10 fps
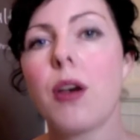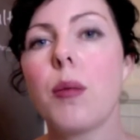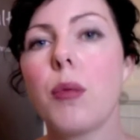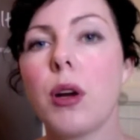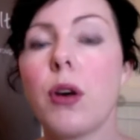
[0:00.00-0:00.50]

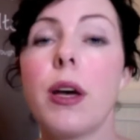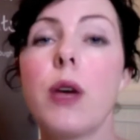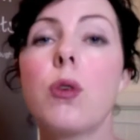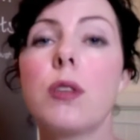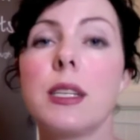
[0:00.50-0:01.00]
Monoi
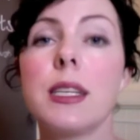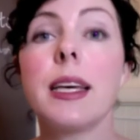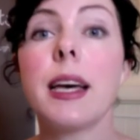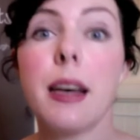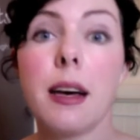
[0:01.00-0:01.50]
or
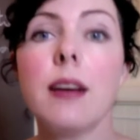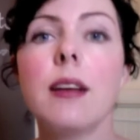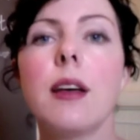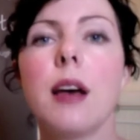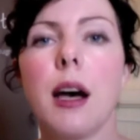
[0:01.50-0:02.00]
Tier
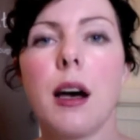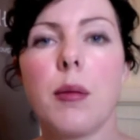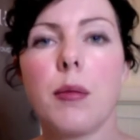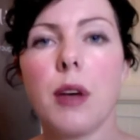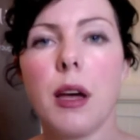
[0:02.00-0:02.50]

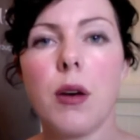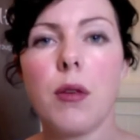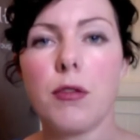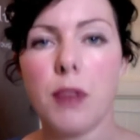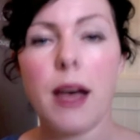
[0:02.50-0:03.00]

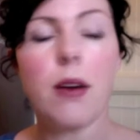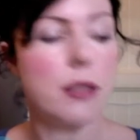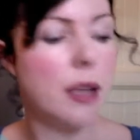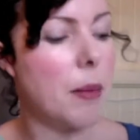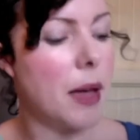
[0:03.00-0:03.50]
flowers
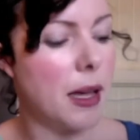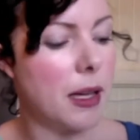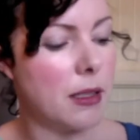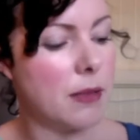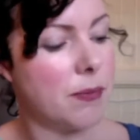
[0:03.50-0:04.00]
are
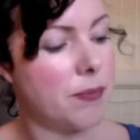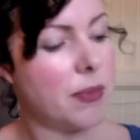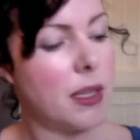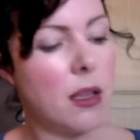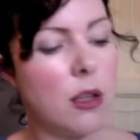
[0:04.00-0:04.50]
made.
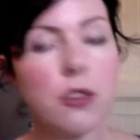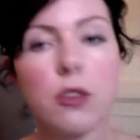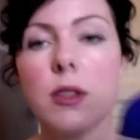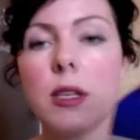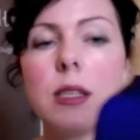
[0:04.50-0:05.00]

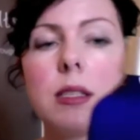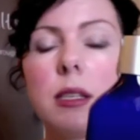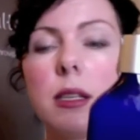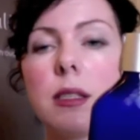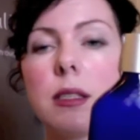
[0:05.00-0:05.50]
So this
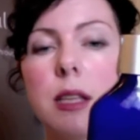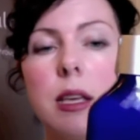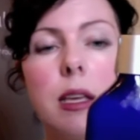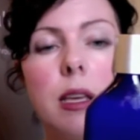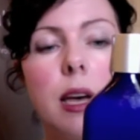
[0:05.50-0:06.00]
is
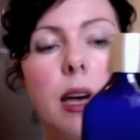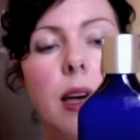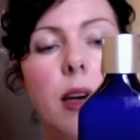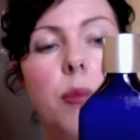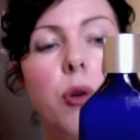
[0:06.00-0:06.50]
the
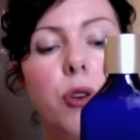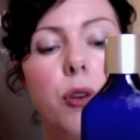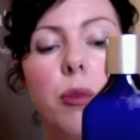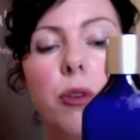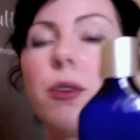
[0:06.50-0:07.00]

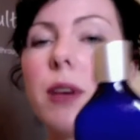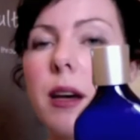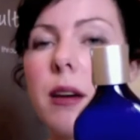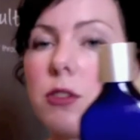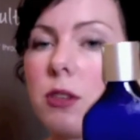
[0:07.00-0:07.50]
Monoi Blue.
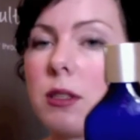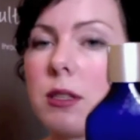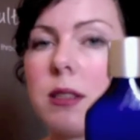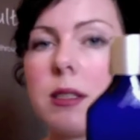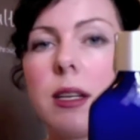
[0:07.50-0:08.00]
As you can
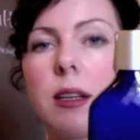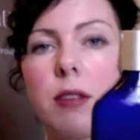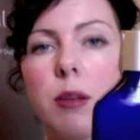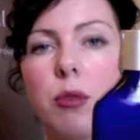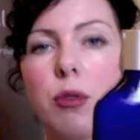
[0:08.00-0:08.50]
see, it's in a
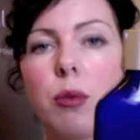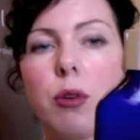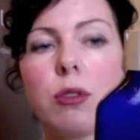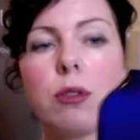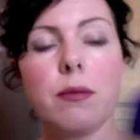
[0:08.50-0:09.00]
lovely blue
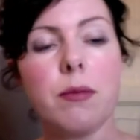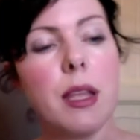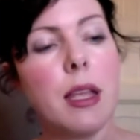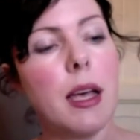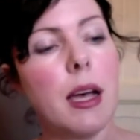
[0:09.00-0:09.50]
bottle.
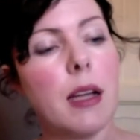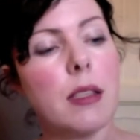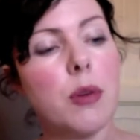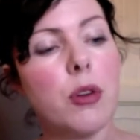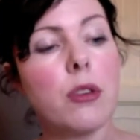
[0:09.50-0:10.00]

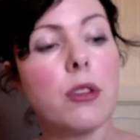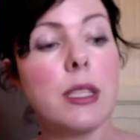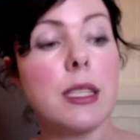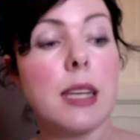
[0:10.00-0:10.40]
It's Monoi de